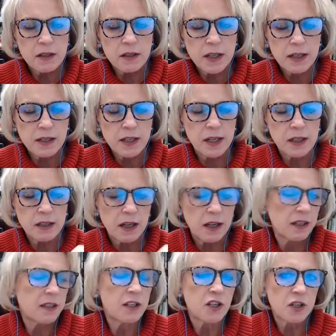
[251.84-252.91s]
dietetic
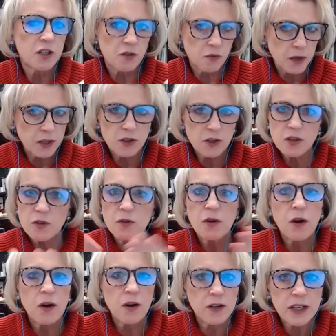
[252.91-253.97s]
technicians registered
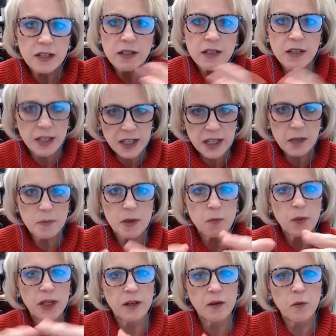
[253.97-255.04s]
are a team, and
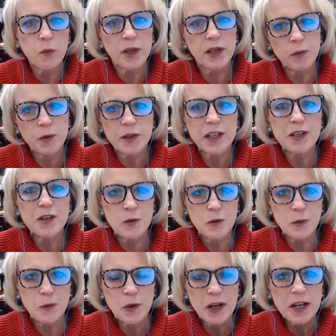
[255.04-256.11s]
we really
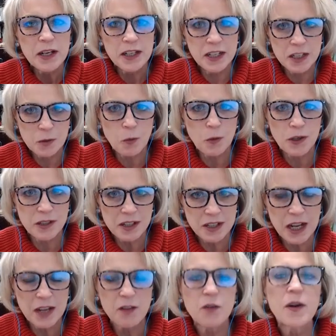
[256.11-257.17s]
do need to work
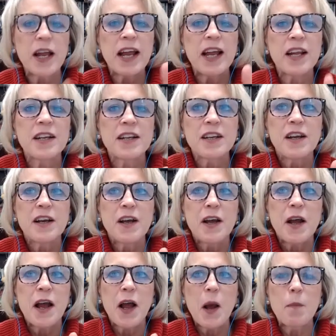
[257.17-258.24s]
together and
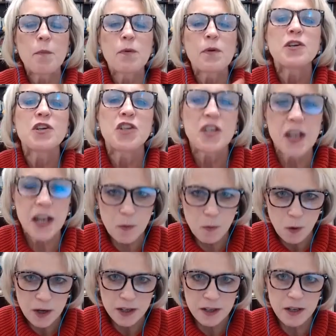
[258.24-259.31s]
appreciate
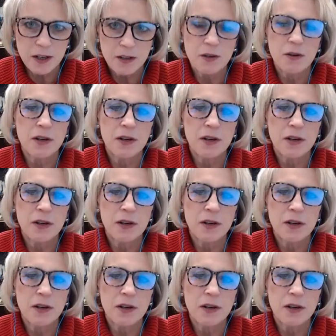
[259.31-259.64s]
one another.